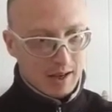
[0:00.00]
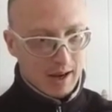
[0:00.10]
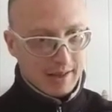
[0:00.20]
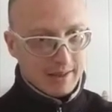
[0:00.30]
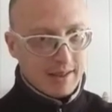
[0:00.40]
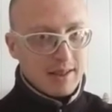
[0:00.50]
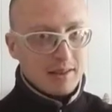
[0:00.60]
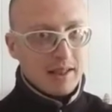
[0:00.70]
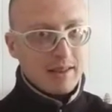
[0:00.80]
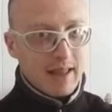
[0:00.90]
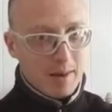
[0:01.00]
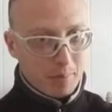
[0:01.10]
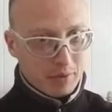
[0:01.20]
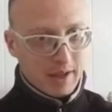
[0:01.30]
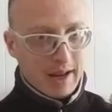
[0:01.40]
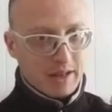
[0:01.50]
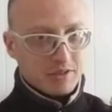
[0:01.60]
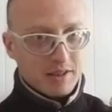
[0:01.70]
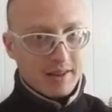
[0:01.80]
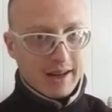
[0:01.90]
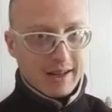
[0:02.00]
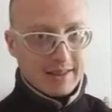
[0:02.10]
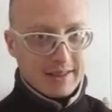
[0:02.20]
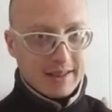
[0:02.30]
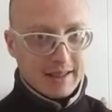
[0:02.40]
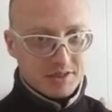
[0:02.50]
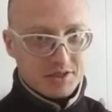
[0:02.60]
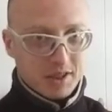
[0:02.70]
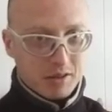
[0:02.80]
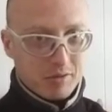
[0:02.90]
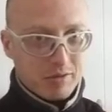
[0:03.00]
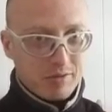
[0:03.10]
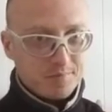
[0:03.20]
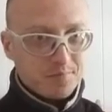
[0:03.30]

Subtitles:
ideally that pertains to the idea itself.